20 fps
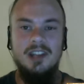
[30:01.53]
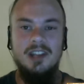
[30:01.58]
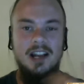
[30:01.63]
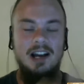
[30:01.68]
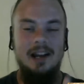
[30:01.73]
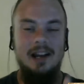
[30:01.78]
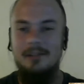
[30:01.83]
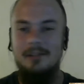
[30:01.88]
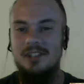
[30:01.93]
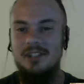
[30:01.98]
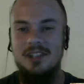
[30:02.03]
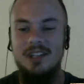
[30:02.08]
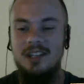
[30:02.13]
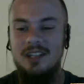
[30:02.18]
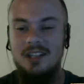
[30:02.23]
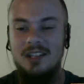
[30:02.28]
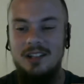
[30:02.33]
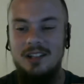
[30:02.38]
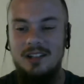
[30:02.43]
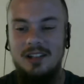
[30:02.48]
that I was
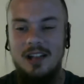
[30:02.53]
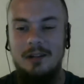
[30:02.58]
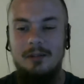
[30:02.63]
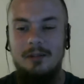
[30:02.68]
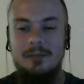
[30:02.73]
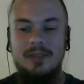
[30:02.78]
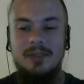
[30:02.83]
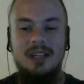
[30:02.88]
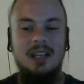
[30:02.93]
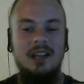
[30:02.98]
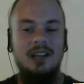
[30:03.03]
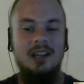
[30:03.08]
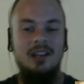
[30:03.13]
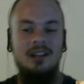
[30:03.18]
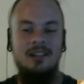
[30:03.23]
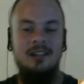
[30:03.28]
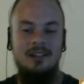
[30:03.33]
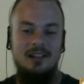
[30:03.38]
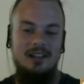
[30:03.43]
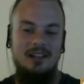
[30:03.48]
thinking I would be
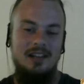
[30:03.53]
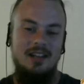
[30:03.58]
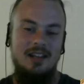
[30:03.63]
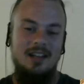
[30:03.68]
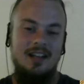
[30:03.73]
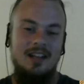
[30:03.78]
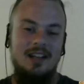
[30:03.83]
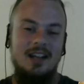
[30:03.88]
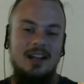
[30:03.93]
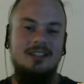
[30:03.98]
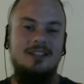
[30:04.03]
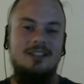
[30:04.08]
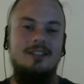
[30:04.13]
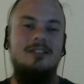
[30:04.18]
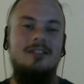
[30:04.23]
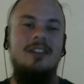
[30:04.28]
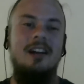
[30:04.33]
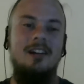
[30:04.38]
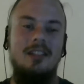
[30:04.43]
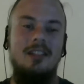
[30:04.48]
getting. And
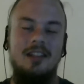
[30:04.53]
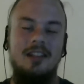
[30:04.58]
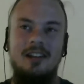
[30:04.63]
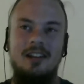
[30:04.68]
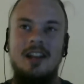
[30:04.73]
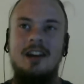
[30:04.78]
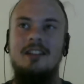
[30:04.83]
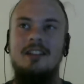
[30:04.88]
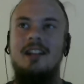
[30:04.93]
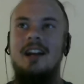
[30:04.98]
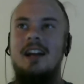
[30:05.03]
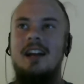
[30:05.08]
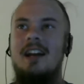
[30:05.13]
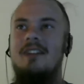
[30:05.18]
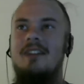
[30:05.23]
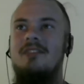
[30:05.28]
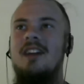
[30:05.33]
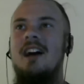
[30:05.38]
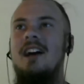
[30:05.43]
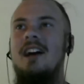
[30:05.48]
so now that I
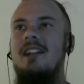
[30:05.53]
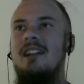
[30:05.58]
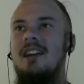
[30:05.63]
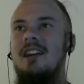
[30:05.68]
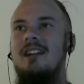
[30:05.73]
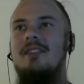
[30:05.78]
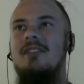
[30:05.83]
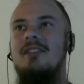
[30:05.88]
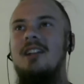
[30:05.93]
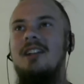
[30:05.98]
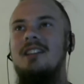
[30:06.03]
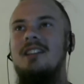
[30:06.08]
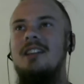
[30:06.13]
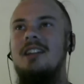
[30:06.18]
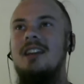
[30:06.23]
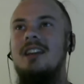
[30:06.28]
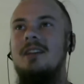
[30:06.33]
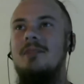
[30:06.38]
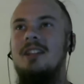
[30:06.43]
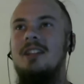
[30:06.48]
have that, and I have like the
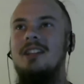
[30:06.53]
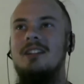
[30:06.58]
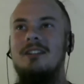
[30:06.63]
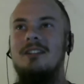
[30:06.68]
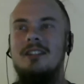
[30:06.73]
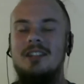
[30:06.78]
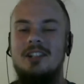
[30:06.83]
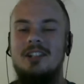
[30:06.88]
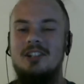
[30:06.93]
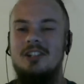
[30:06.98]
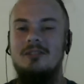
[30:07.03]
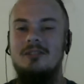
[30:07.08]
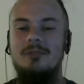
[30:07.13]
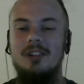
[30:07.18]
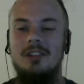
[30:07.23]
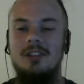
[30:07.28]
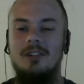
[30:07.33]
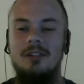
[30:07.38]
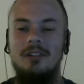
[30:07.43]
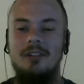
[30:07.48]
Game of the Year edition
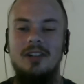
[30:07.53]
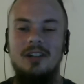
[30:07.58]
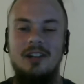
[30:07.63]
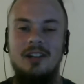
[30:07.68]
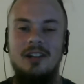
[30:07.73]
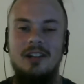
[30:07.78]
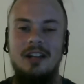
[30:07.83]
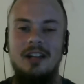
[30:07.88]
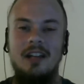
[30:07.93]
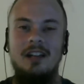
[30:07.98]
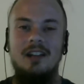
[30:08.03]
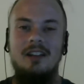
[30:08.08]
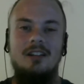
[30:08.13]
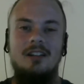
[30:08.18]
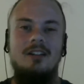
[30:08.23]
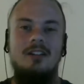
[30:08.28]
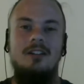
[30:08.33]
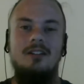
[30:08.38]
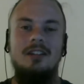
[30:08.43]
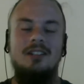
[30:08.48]
with all the
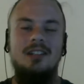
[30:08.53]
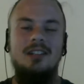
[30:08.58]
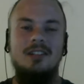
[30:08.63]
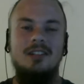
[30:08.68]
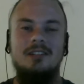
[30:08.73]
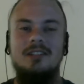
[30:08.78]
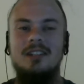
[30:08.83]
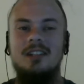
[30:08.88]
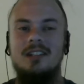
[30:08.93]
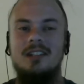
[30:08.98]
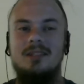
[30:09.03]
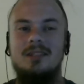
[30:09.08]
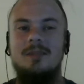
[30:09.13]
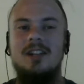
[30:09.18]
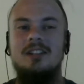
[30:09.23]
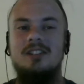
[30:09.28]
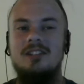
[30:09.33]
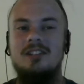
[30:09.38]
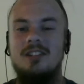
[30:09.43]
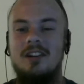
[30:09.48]
DLC and
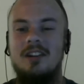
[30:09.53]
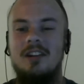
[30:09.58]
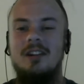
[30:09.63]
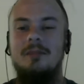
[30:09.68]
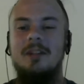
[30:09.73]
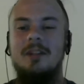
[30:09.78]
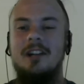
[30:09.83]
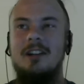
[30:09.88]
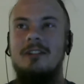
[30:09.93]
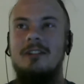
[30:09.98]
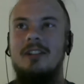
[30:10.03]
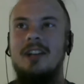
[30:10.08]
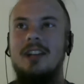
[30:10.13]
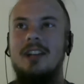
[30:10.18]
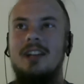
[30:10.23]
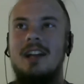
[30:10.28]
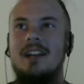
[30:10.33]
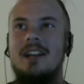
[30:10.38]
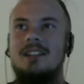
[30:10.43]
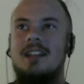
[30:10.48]
expansions on it, I'm like, okay,
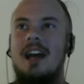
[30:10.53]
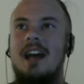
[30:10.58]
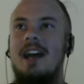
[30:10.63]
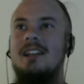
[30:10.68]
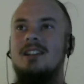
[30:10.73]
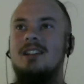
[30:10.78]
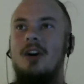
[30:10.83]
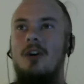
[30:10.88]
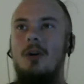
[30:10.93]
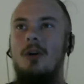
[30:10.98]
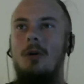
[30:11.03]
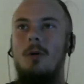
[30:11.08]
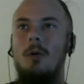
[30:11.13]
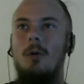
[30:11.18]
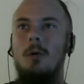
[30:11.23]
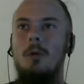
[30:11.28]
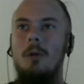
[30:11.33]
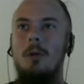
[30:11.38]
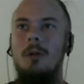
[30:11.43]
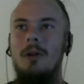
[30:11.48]
yes, as a
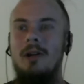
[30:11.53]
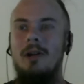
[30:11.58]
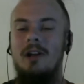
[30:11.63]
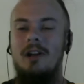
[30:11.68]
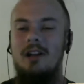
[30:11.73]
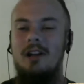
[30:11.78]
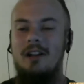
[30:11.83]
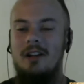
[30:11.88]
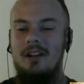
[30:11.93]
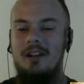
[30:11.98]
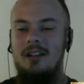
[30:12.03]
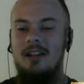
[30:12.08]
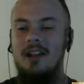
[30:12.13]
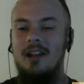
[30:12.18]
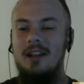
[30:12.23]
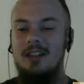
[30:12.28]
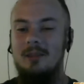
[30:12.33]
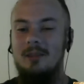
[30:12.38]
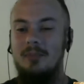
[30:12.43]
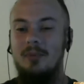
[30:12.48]
whole,
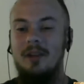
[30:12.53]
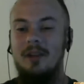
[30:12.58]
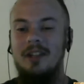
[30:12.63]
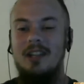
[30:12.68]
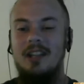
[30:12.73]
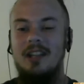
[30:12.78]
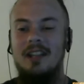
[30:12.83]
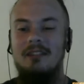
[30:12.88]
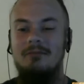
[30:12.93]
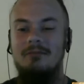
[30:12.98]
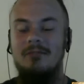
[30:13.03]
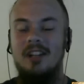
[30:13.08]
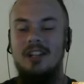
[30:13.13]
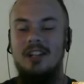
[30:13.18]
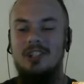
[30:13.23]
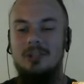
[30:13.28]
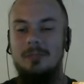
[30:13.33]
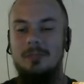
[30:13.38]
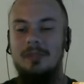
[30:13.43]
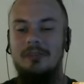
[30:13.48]
like the point that it
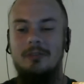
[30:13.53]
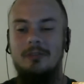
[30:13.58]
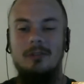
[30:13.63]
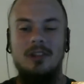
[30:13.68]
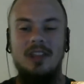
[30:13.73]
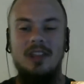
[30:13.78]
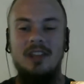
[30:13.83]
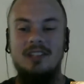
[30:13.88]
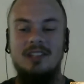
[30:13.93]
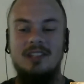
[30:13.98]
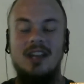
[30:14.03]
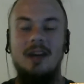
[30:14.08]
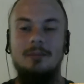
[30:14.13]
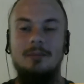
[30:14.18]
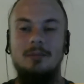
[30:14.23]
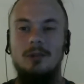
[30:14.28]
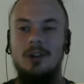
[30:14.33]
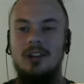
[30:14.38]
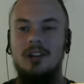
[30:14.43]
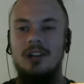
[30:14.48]
reached before they
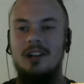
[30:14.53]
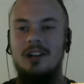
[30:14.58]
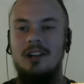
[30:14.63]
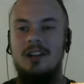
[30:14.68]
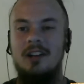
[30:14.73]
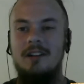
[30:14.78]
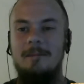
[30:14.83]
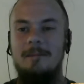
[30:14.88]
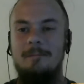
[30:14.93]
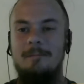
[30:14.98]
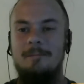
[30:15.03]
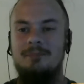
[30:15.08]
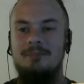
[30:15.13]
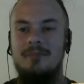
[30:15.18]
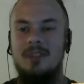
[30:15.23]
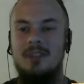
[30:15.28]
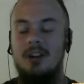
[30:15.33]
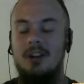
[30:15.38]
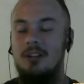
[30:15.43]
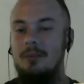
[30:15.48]
stopped working on it,
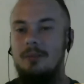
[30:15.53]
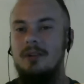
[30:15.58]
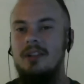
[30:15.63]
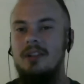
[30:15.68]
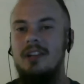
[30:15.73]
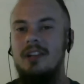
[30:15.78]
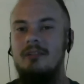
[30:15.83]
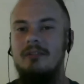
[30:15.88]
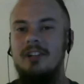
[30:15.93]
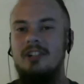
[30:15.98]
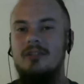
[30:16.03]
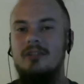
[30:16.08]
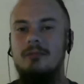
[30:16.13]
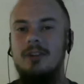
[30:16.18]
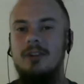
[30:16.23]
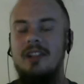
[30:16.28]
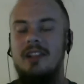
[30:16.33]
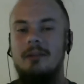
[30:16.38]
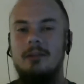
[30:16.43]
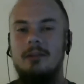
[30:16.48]
or the point that it reached
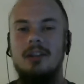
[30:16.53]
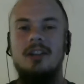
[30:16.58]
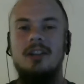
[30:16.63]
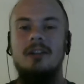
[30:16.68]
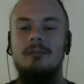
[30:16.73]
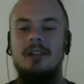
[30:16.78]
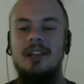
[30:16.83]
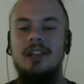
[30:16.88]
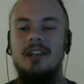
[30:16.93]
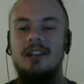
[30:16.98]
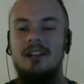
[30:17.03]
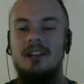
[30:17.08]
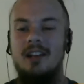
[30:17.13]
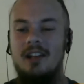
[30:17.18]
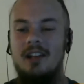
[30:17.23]
when they were done with it,